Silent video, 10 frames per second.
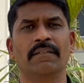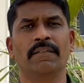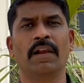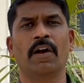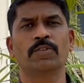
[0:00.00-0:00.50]

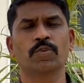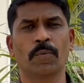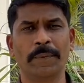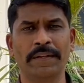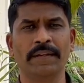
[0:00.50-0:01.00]
will also
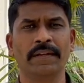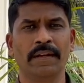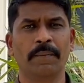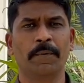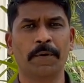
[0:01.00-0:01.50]
be
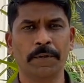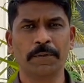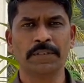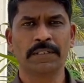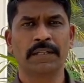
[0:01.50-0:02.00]

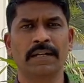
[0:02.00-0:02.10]
produced.